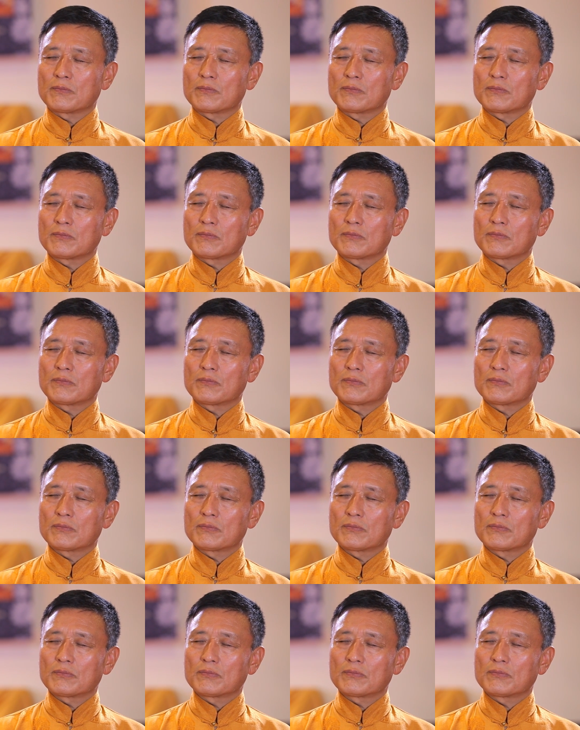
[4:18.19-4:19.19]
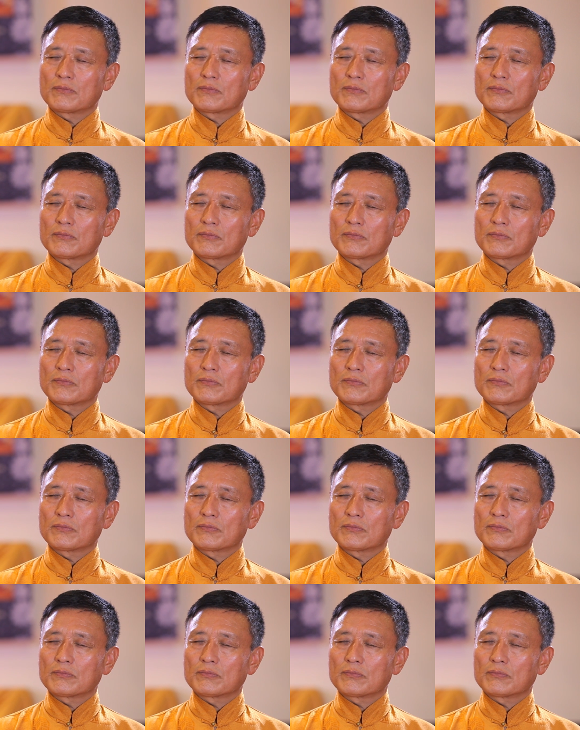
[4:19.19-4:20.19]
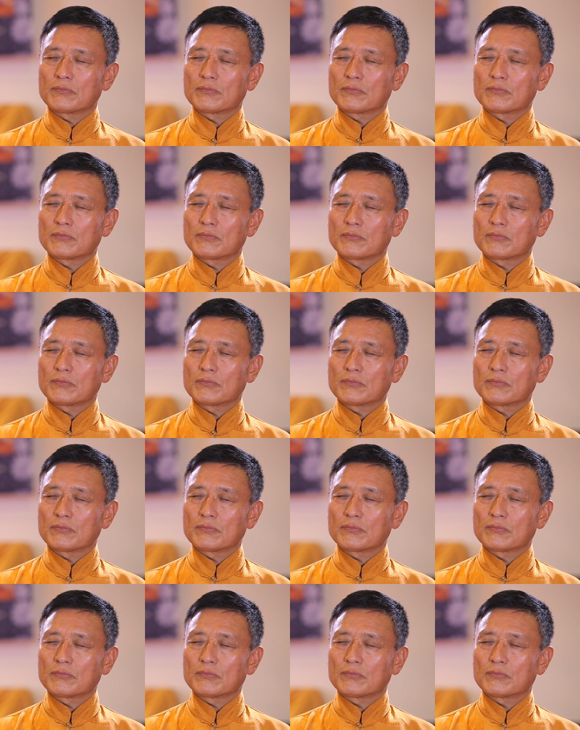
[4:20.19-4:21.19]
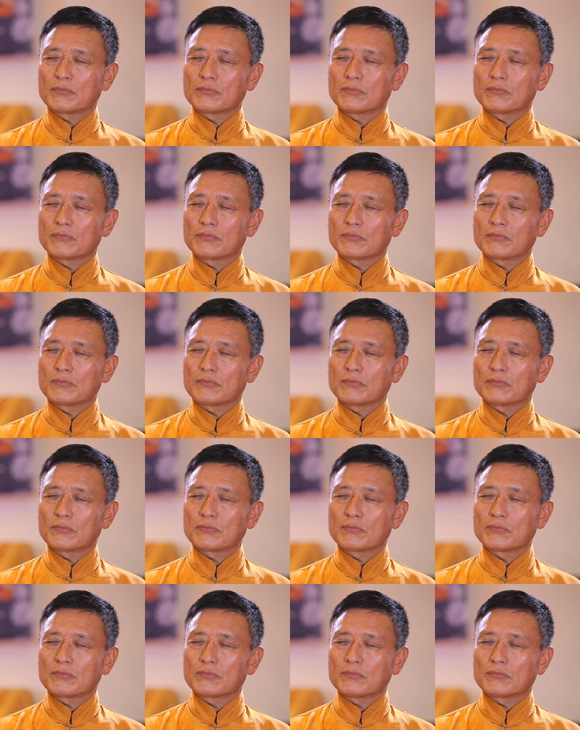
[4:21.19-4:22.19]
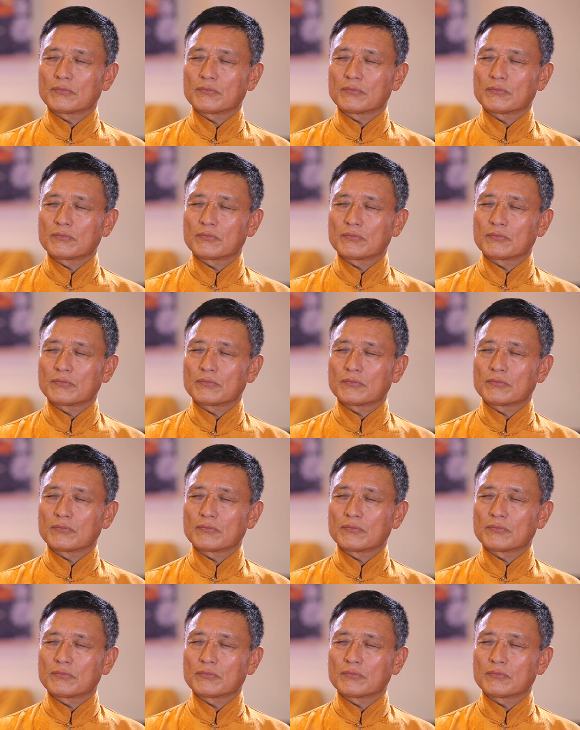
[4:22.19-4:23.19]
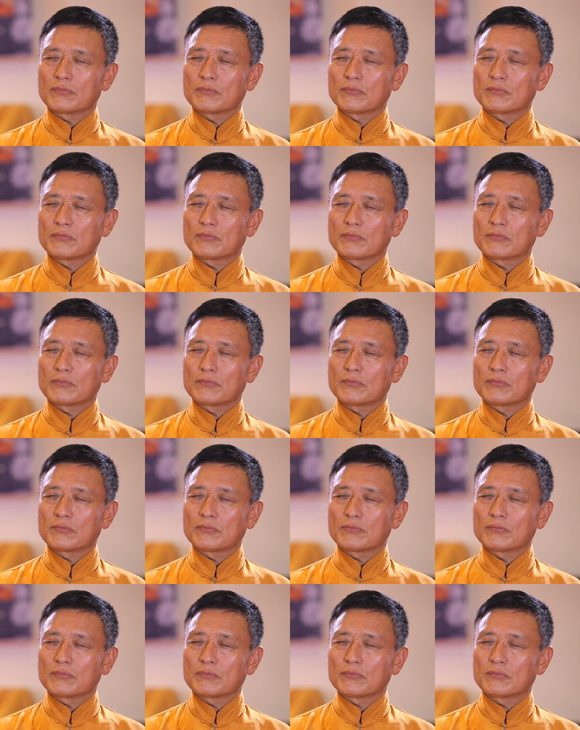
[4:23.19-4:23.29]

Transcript: (no one is talking)